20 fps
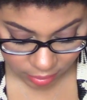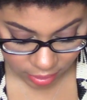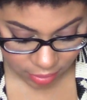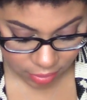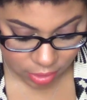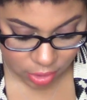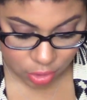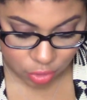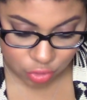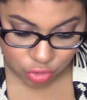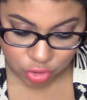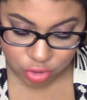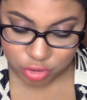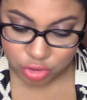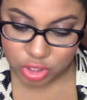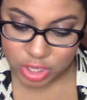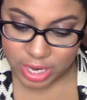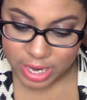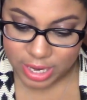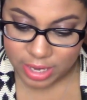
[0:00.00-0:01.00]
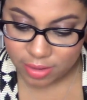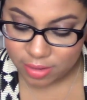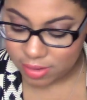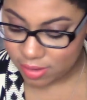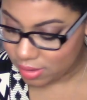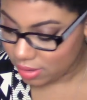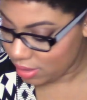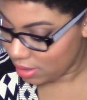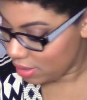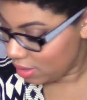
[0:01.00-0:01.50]
The neutral
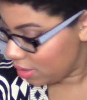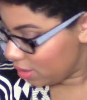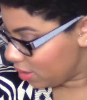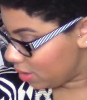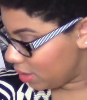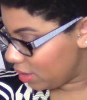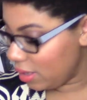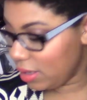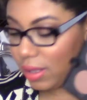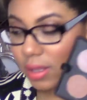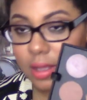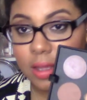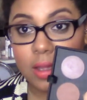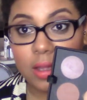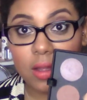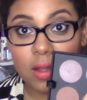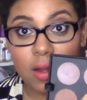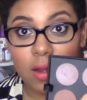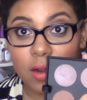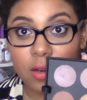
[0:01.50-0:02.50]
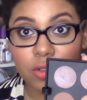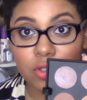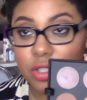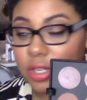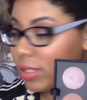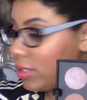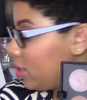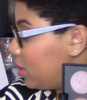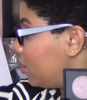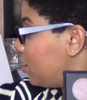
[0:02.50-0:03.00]
shades are
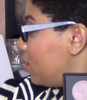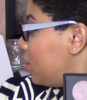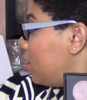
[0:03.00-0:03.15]
just as